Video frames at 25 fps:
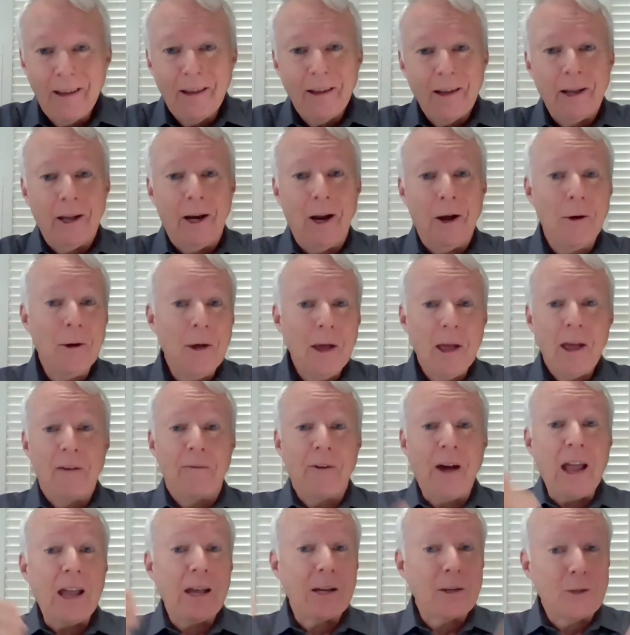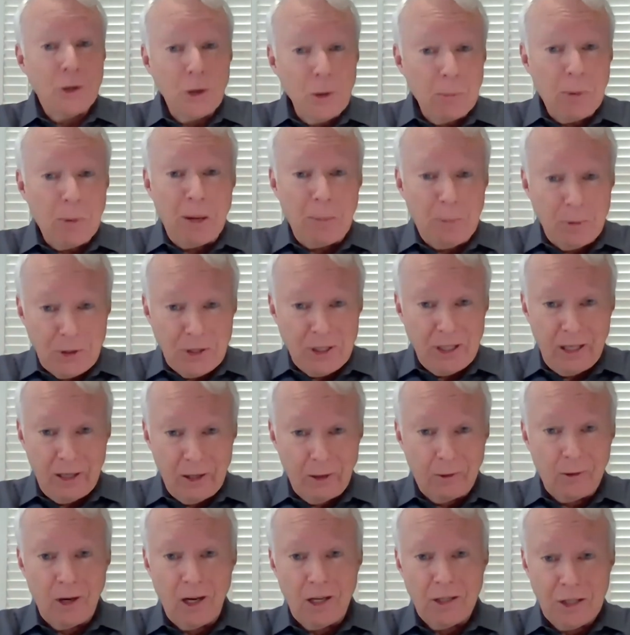if I had two people sitting
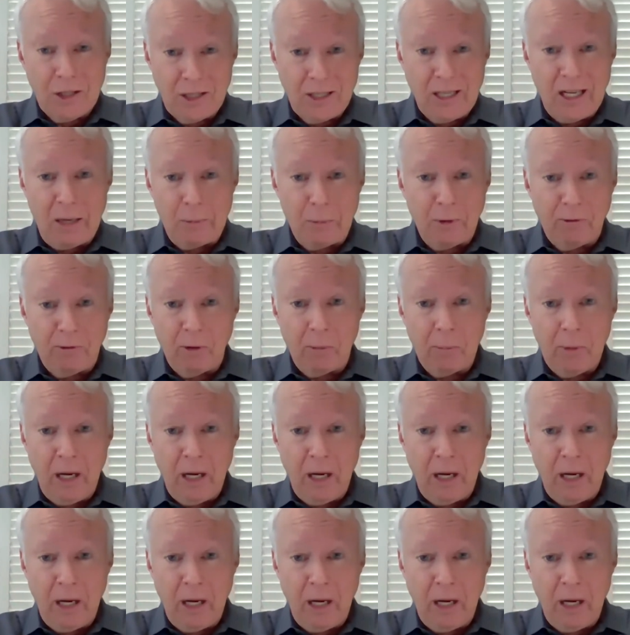across the table from